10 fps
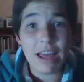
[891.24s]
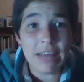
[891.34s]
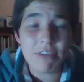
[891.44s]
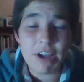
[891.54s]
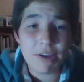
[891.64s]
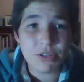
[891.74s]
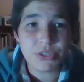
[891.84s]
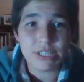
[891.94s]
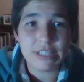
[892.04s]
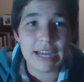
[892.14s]
I love how you
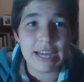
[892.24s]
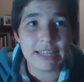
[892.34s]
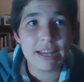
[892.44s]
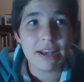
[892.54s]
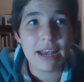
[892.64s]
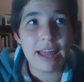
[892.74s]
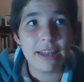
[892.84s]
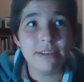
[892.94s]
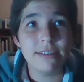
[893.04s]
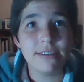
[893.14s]
did that, and
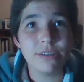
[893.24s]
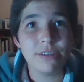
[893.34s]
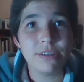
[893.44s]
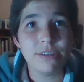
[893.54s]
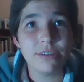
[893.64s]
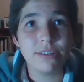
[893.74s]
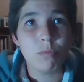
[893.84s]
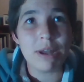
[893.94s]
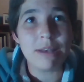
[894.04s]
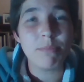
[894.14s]
and
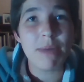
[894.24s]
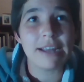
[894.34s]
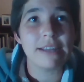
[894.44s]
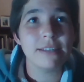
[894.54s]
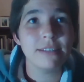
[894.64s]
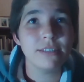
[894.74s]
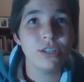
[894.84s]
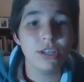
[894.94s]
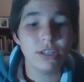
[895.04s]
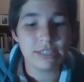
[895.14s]
went back
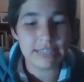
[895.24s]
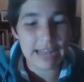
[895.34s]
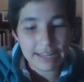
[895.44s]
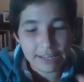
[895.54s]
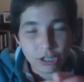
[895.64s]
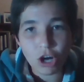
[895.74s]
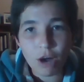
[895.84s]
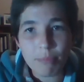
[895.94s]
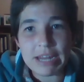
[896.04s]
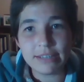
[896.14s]
to taking a
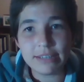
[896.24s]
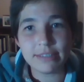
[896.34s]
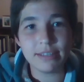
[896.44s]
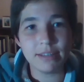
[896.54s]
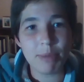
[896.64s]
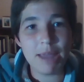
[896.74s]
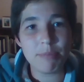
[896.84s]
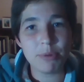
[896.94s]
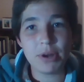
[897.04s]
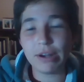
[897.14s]
comment in the
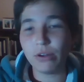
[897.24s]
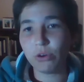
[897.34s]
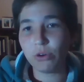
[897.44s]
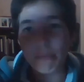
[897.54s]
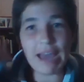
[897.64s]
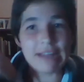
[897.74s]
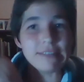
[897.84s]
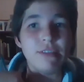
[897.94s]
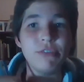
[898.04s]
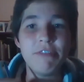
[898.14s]
paper and going back
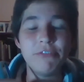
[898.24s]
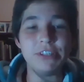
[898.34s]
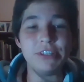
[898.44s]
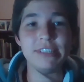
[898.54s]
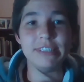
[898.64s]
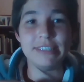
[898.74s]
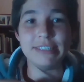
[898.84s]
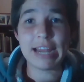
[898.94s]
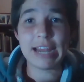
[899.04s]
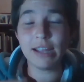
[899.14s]
to the references and
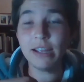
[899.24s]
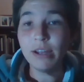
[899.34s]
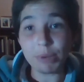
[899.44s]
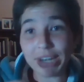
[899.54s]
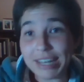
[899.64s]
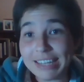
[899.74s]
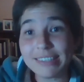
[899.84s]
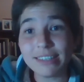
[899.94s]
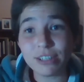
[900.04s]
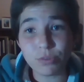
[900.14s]
saying, but is
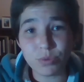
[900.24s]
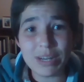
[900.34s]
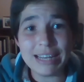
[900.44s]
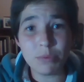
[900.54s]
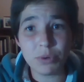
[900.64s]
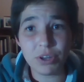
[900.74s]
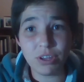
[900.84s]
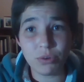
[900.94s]
this really what